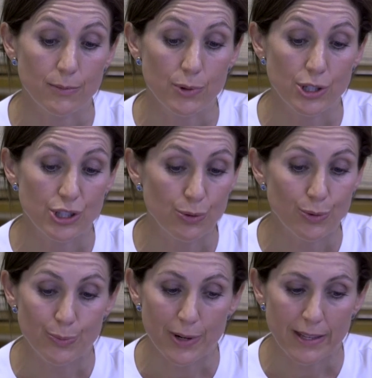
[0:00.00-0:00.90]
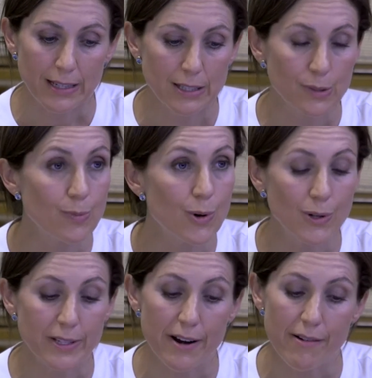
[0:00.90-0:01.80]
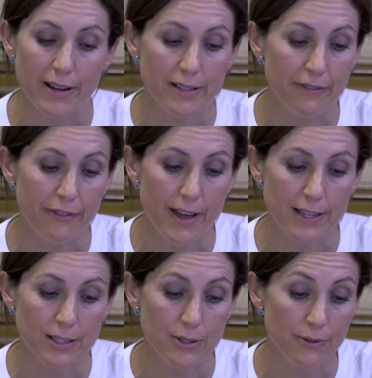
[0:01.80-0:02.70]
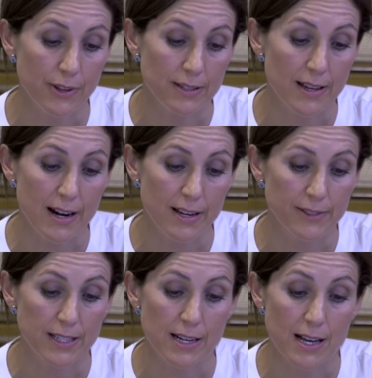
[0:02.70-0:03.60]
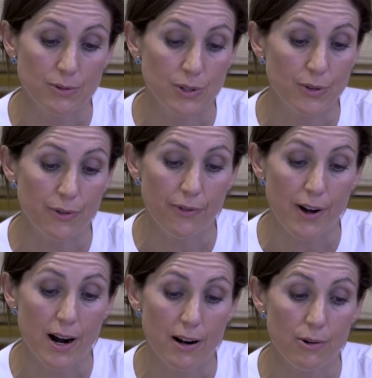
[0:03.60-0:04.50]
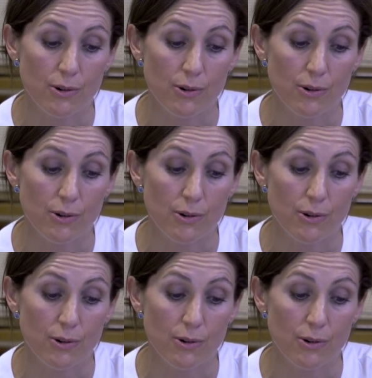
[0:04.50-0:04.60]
which would predict small direct effects of the tariffs announced so far